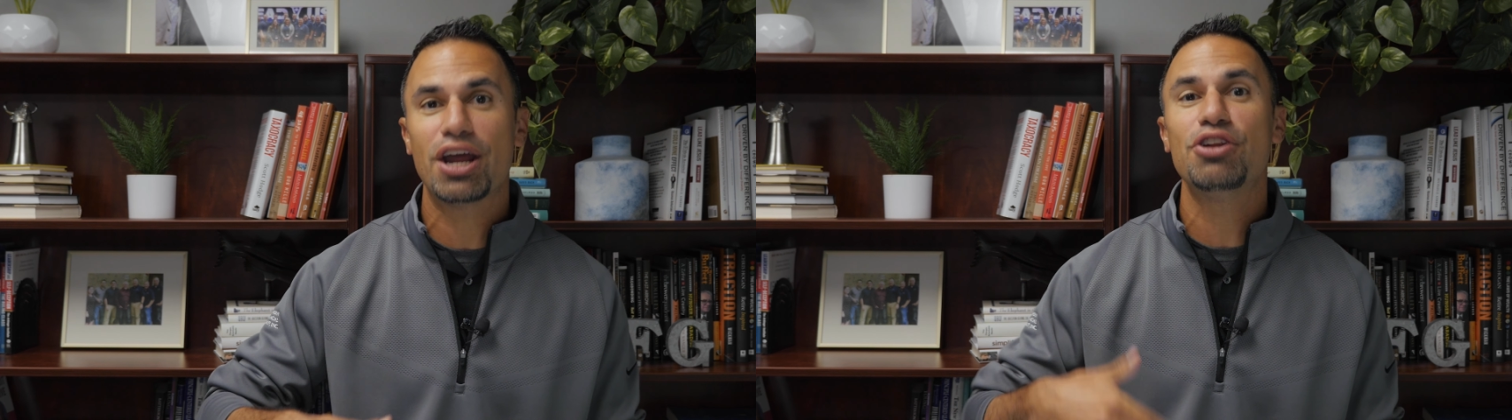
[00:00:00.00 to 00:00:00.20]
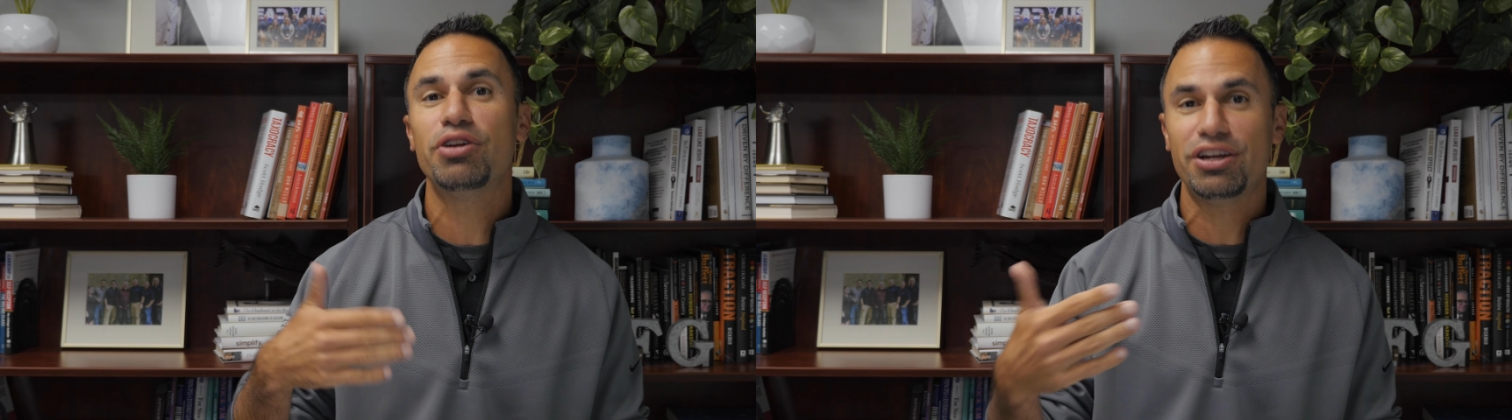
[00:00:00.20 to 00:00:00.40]

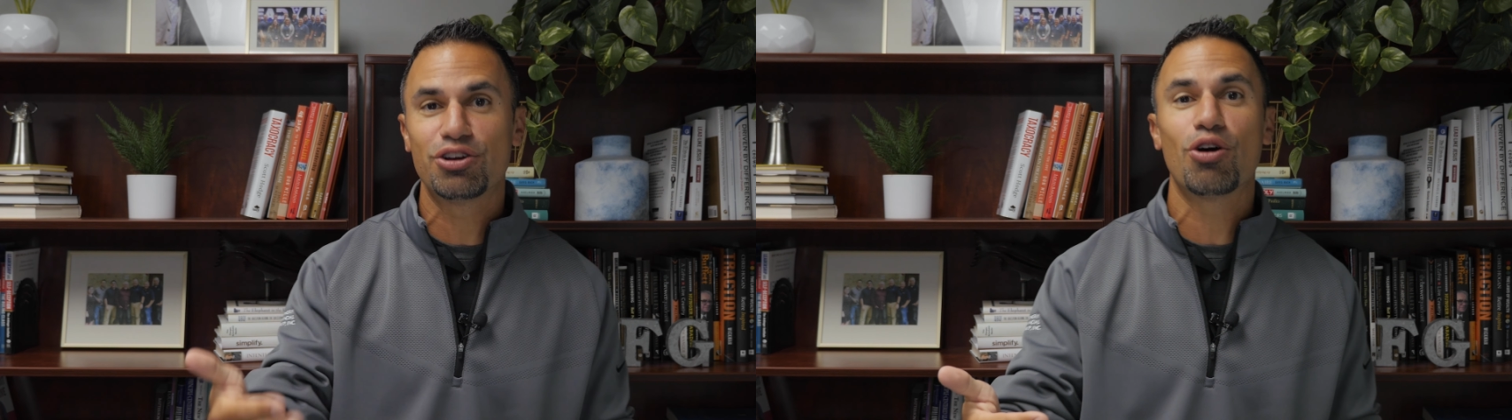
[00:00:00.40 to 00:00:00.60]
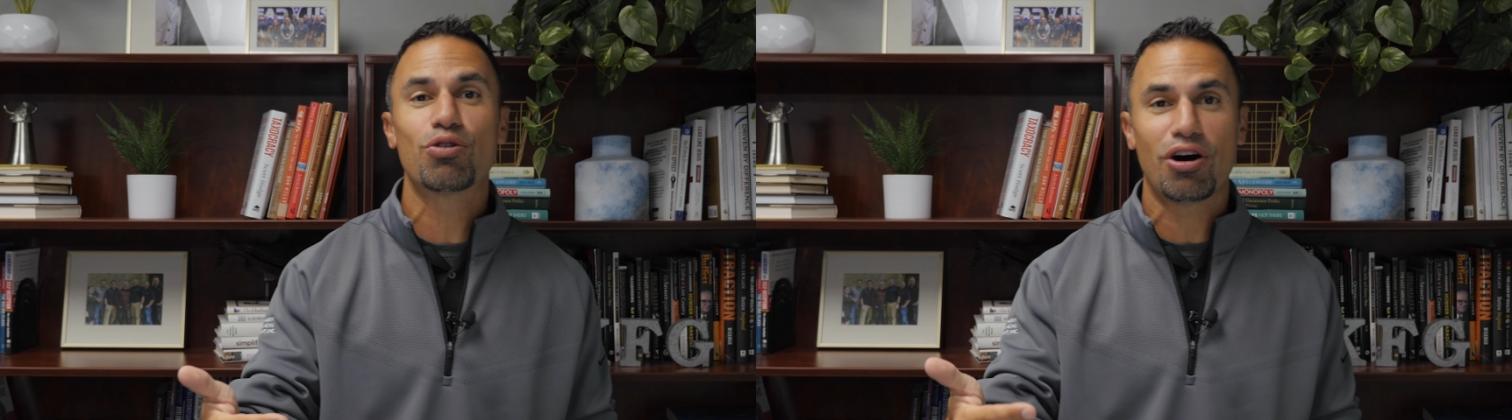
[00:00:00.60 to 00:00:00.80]
and you need to
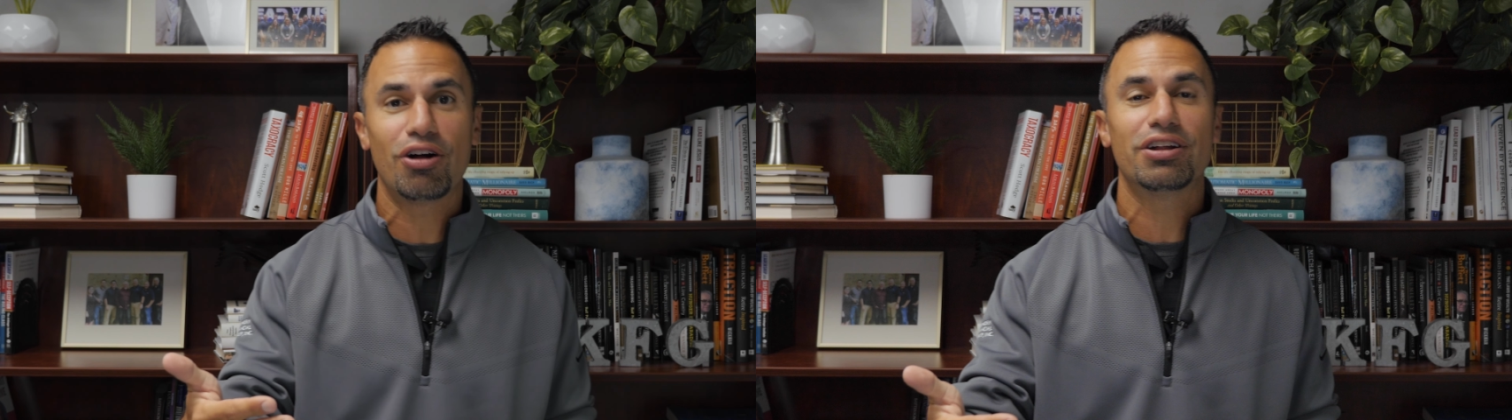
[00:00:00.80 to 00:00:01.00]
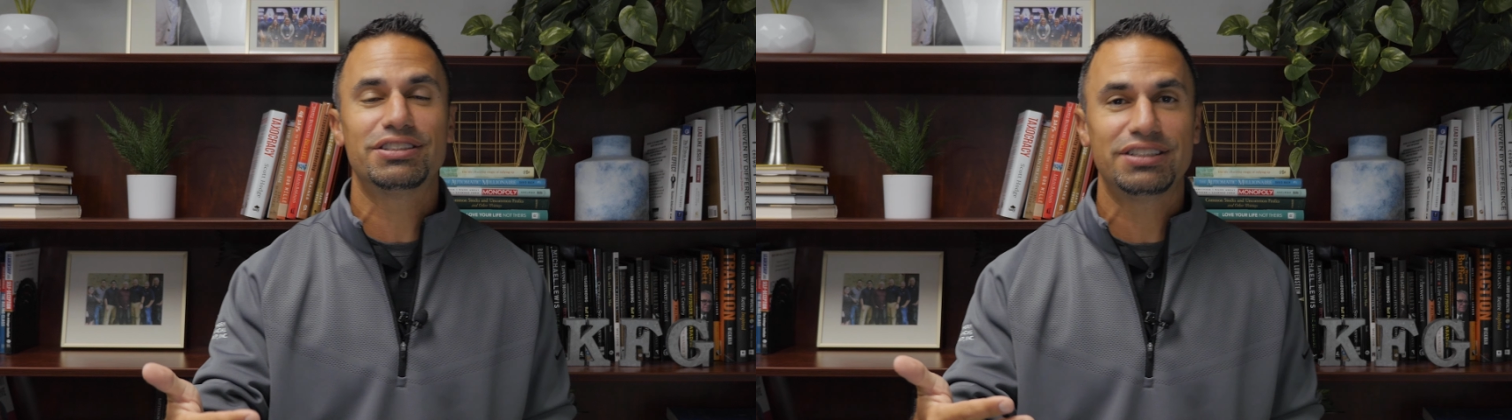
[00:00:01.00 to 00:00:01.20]
go
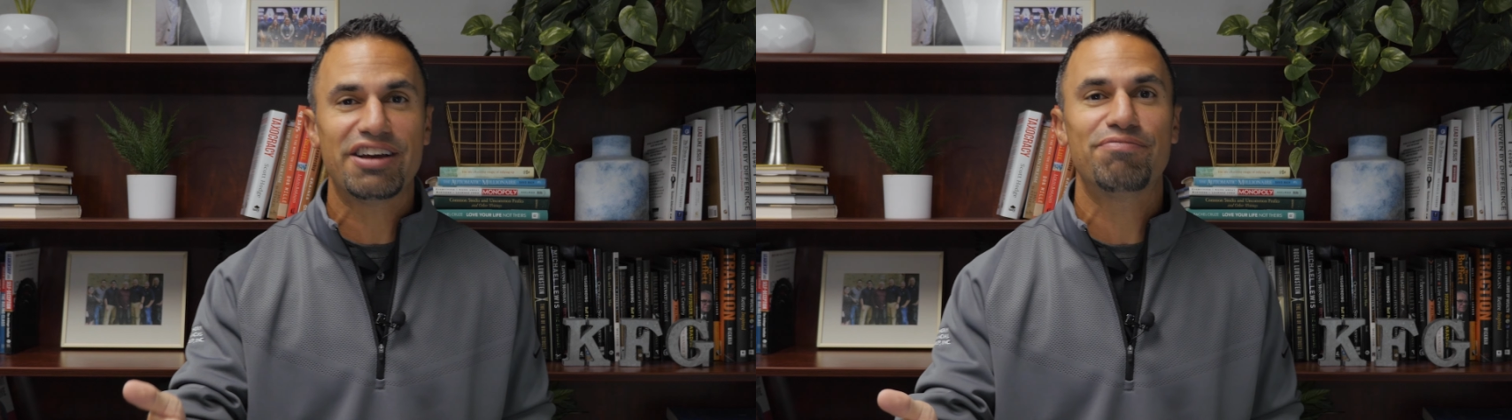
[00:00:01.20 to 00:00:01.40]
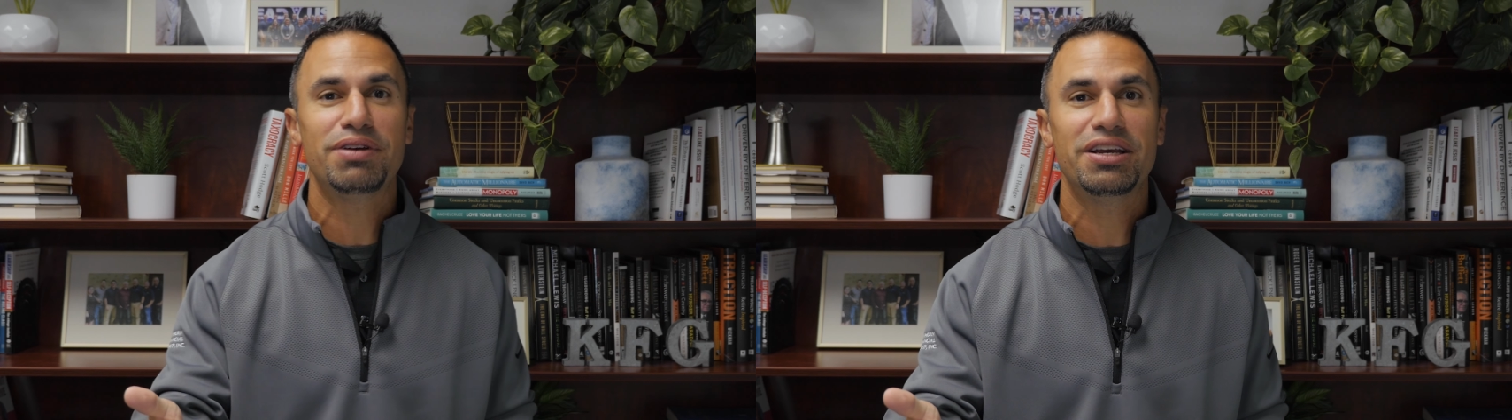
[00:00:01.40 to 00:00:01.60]
call a
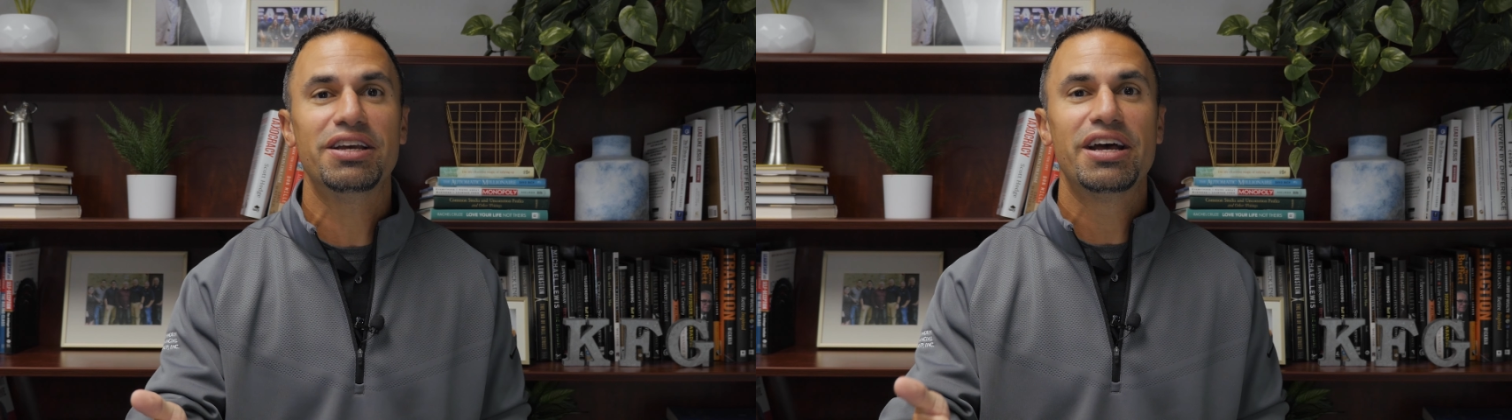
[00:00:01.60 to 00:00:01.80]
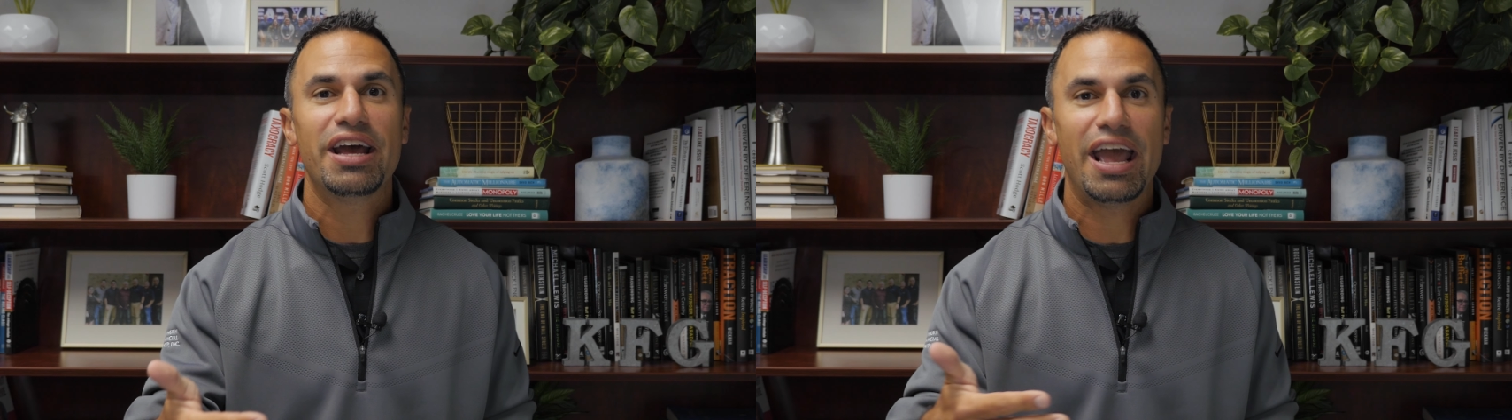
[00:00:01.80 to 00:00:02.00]
CFP